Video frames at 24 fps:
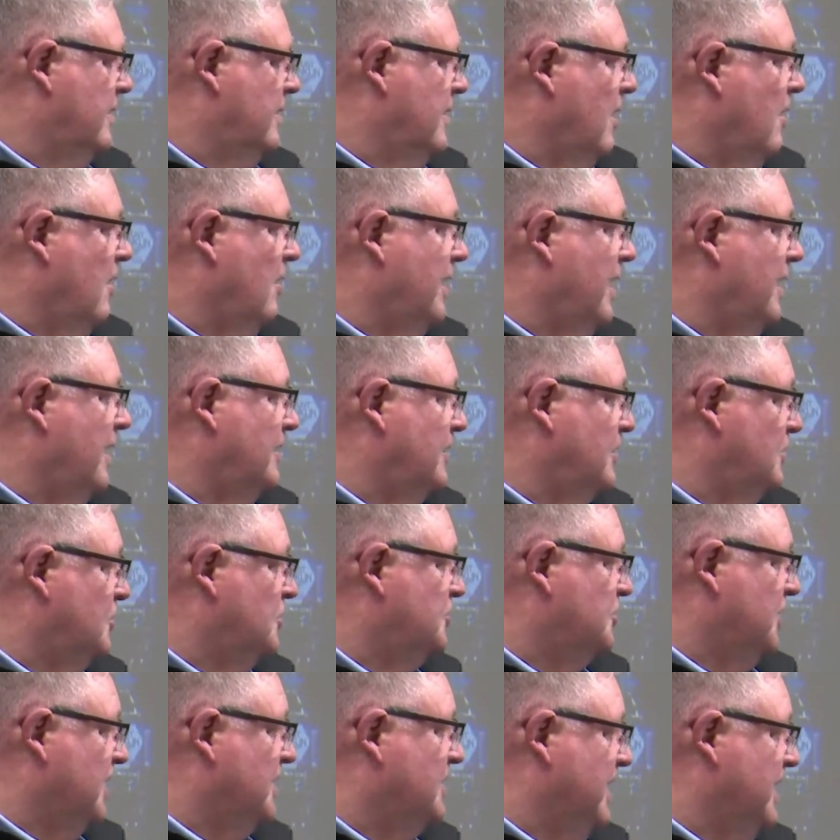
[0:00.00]
Oh no, you just
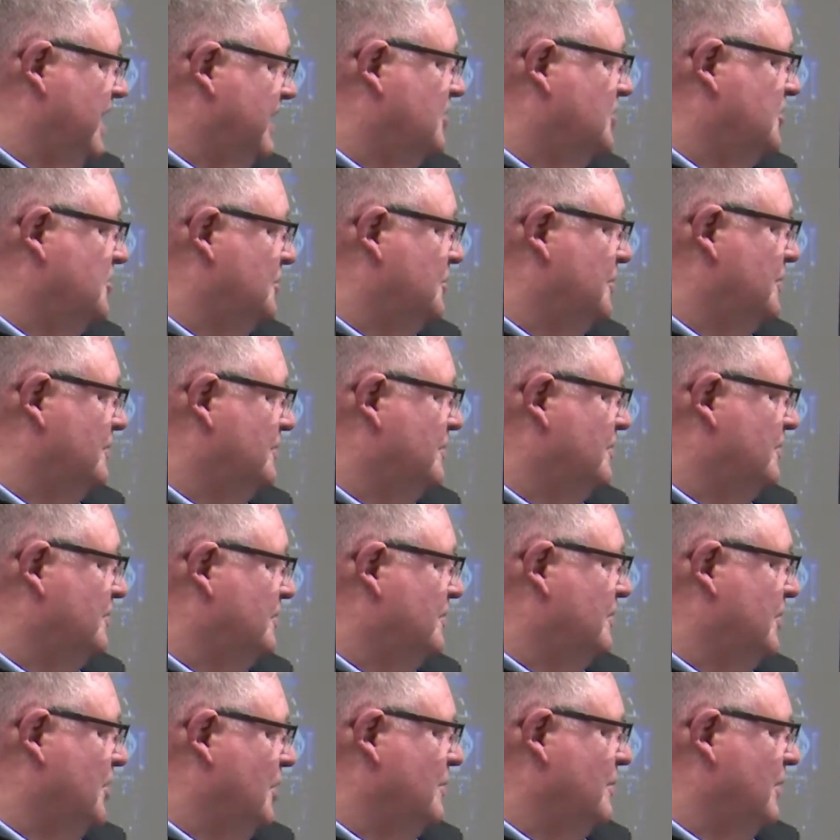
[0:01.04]
said yes to
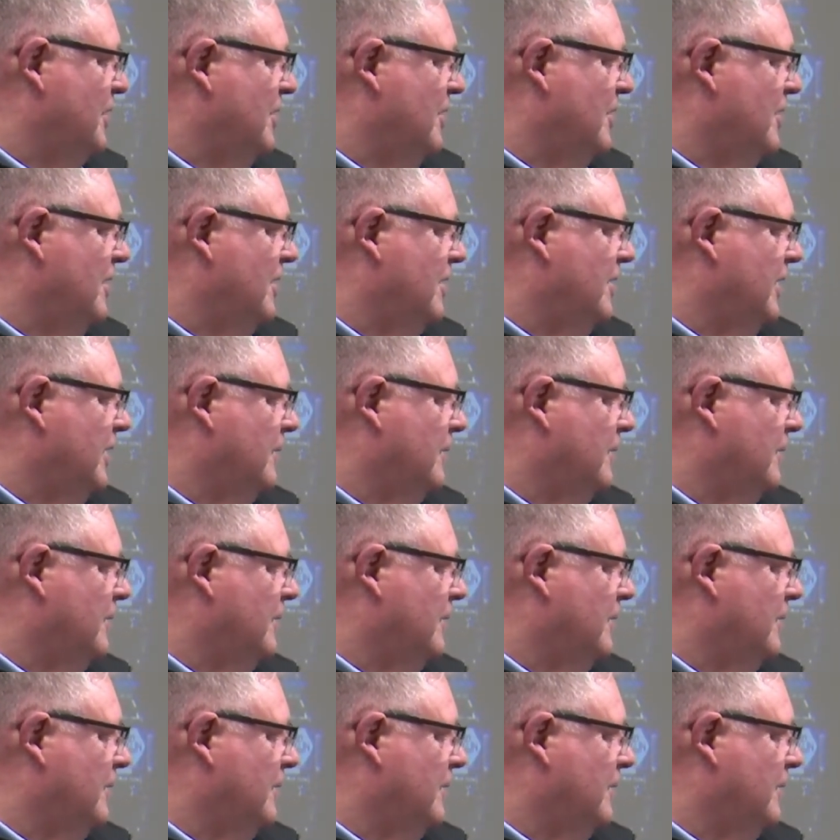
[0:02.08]
keeping an eye on him.